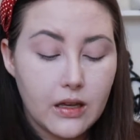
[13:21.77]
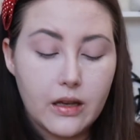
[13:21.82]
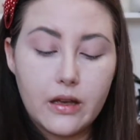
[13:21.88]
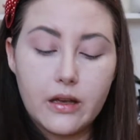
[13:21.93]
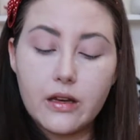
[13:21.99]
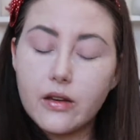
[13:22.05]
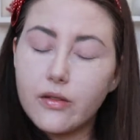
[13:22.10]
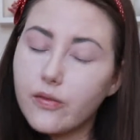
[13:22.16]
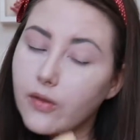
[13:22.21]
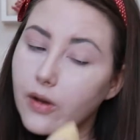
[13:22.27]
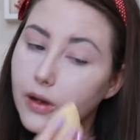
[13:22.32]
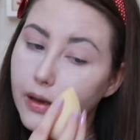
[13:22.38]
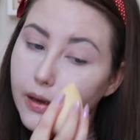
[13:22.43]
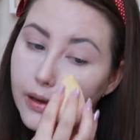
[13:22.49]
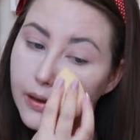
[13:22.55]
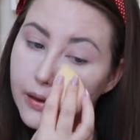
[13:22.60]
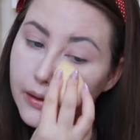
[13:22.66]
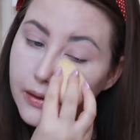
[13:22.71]
And if
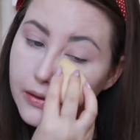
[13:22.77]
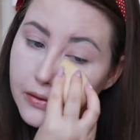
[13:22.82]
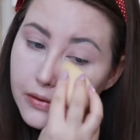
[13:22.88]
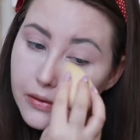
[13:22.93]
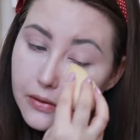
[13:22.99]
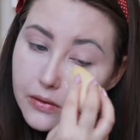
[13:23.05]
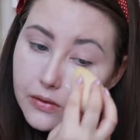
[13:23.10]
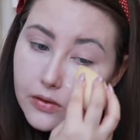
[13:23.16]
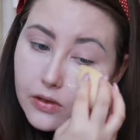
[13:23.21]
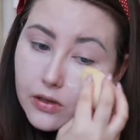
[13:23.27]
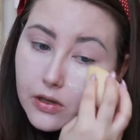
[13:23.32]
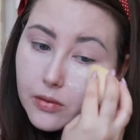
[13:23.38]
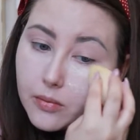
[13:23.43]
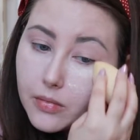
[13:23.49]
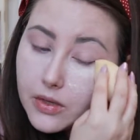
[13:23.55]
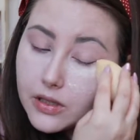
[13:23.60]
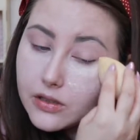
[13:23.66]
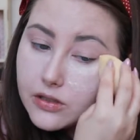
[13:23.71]
I
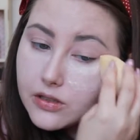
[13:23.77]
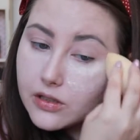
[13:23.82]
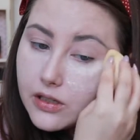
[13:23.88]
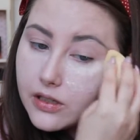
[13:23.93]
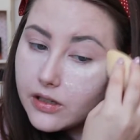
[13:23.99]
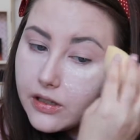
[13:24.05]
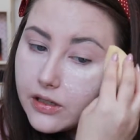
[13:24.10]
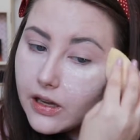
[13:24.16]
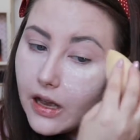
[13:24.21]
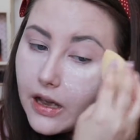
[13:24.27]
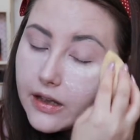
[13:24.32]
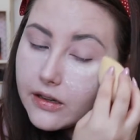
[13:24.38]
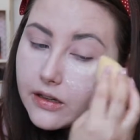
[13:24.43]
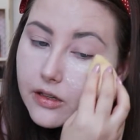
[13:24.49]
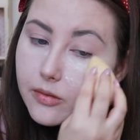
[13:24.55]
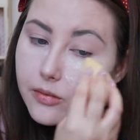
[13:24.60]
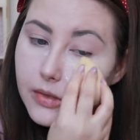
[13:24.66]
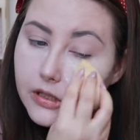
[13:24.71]
didn't mention it, yeah, I
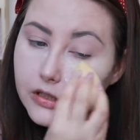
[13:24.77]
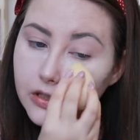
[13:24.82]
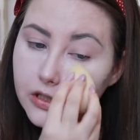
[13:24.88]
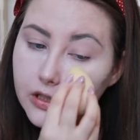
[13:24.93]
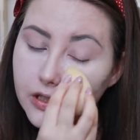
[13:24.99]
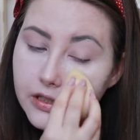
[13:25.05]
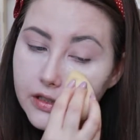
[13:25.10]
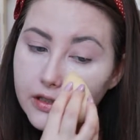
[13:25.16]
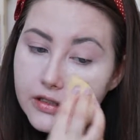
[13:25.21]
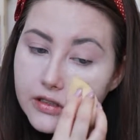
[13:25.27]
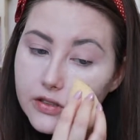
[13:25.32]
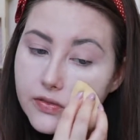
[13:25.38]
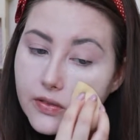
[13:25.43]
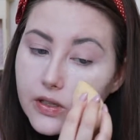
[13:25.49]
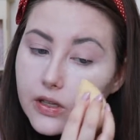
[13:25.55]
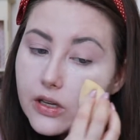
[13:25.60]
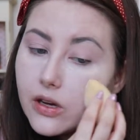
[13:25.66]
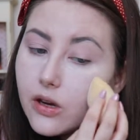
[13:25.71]
didn't mention it in this
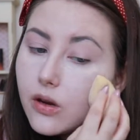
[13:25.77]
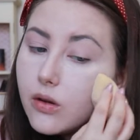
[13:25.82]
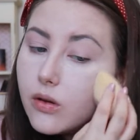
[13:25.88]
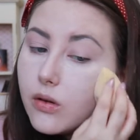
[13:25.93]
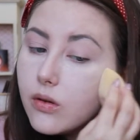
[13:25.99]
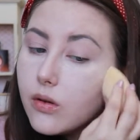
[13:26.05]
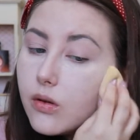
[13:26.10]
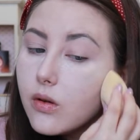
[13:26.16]
video.